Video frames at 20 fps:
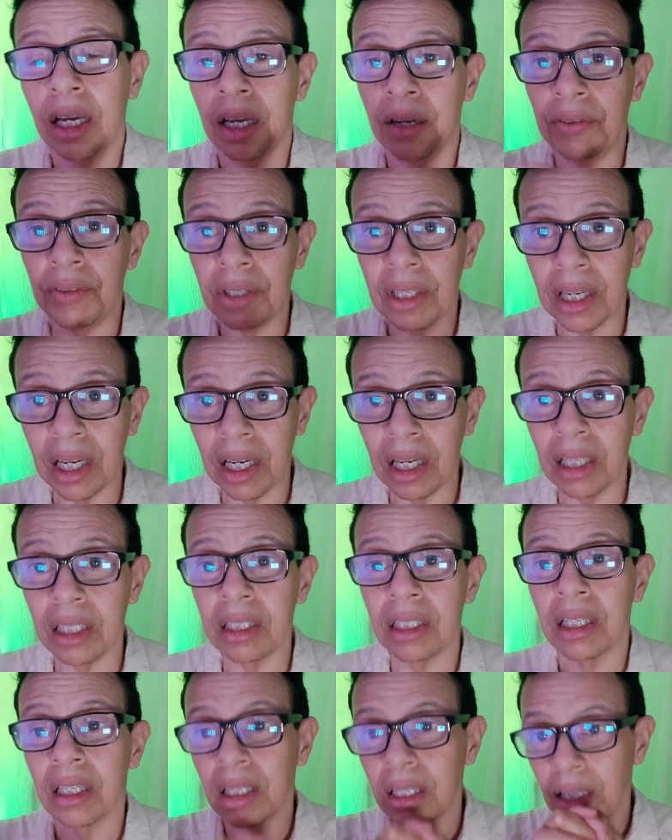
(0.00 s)
If you
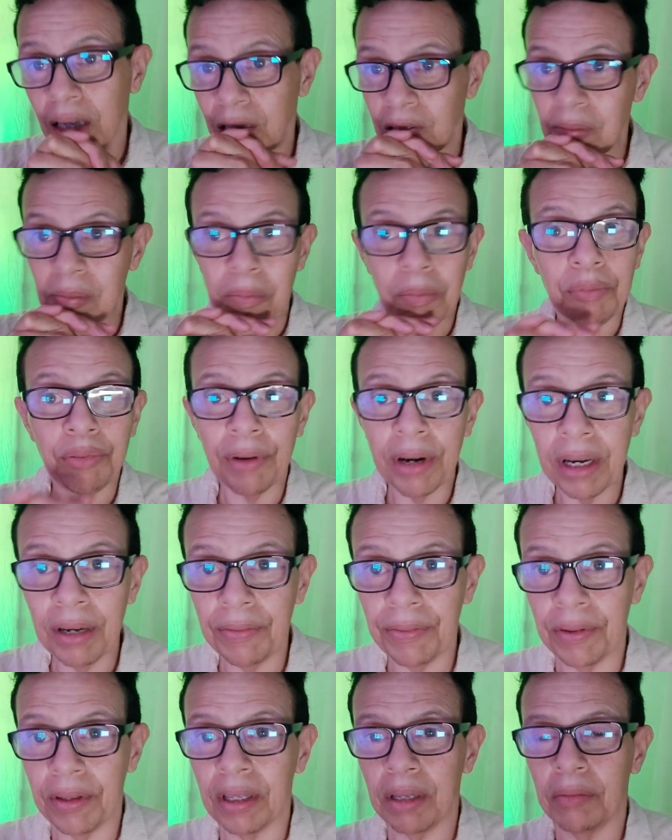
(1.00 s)
can't, pray
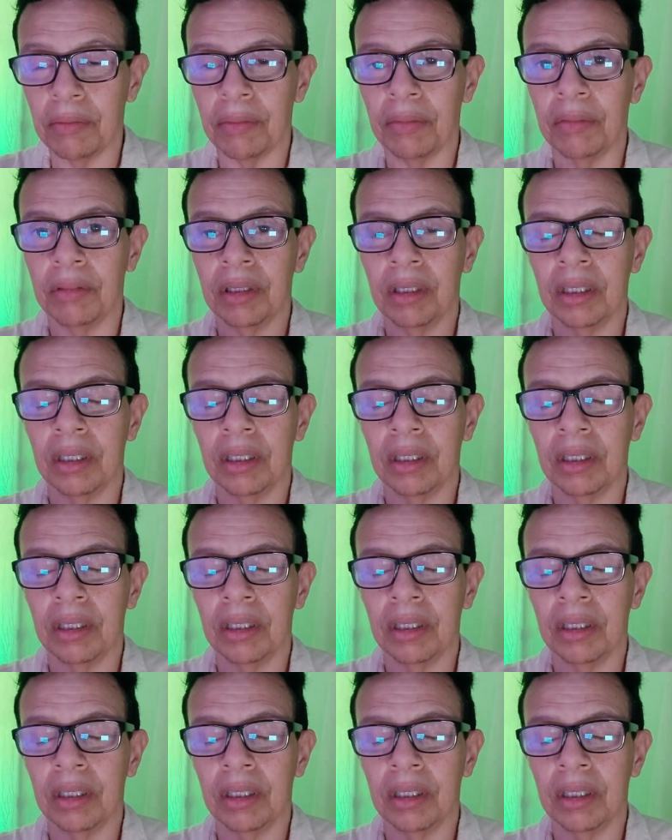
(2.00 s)
for them.